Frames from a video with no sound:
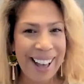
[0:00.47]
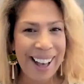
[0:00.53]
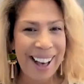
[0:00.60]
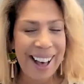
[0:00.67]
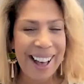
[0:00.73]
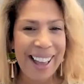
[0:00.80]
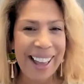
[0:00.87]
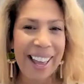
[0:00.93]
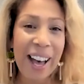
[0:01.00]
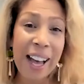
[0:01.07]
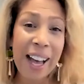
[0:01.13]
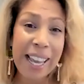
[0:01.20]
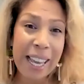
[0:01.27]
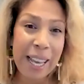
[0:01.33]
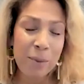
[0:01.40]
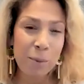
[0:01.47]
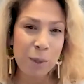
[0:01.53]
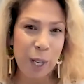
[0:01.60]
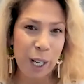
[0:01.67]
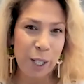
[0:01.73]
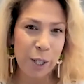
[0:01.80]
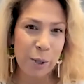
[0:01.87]
Hi, I am
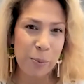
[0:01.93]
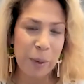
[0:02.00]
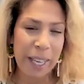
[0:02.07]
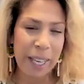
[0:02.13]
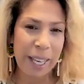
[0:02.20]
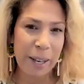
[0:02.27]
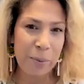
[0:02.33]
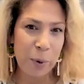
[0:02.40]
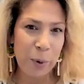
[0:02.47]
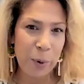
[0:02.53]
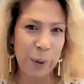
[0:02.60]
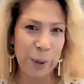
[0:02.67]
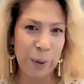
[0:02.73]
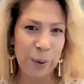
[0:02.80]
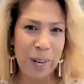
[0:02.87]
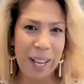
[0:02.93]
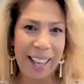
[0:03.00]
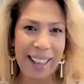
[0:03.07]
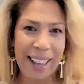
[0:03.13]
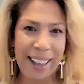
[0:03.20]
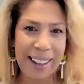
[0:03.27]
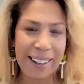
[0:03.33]
Dr. Bahiyyah Maroon,
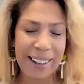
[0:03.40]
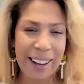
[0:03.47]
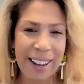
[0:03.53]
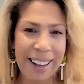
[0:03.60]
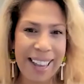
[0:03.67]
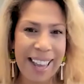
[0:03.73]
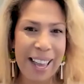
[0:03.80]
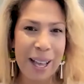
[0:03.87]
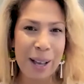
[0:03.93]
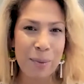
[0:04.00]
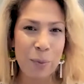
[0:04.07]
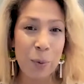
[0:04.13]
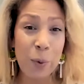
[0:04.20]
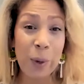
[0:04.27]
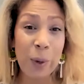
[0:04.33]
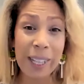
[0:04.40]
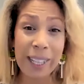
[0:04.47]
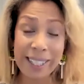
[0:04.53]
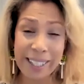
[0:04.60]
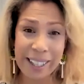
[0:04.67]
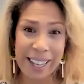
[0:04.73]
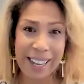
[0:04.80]
and I am
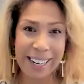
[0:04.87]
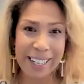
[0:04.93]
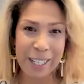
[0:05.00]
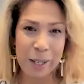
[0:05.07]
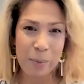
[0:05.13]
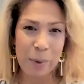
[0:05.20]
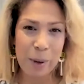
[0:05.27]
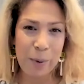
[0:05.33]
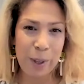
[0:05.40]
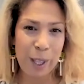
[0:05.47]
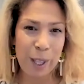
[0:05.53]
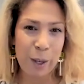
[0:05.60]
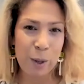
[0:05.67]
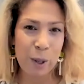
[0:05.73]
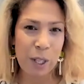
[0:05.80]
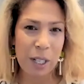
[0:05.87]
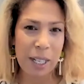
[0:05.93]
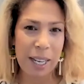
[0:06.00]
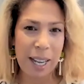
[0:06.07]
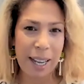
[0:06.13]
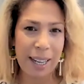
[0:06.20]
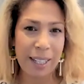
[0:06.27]
really delighted to be with you
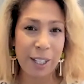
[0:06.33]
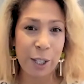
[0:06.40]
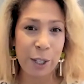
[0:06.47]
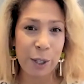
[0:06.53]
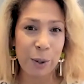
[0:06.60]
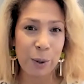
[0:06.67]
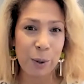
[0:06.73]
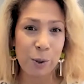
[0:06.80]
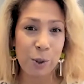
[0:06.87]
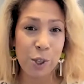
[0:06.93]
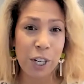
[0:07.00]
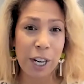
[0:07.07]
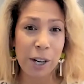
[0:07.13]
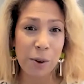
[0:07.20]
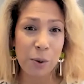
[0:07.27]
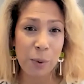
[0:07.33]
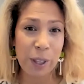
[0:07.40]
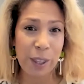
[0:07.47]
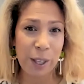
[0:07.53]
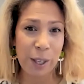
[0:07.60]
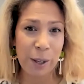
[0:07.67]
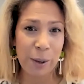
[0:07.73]
today to share
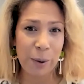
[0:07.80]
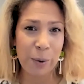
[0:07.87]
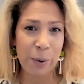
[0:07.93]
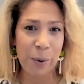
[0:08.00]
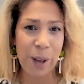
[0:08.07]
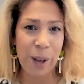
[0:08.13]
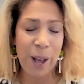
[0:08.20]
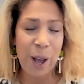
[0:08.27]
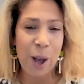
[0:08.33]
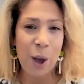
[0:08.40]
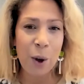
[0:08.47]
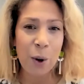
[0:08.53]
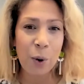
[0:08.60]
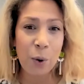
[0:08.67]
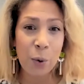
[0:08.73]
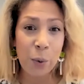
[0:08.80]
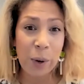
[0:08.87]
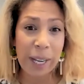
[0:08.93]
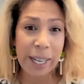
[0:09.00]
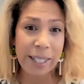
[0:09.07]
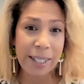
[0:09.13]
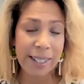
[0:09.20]
with you
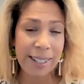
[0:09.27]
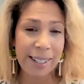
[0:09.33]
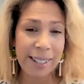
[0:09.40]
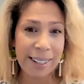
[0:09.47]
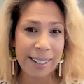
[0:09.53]
great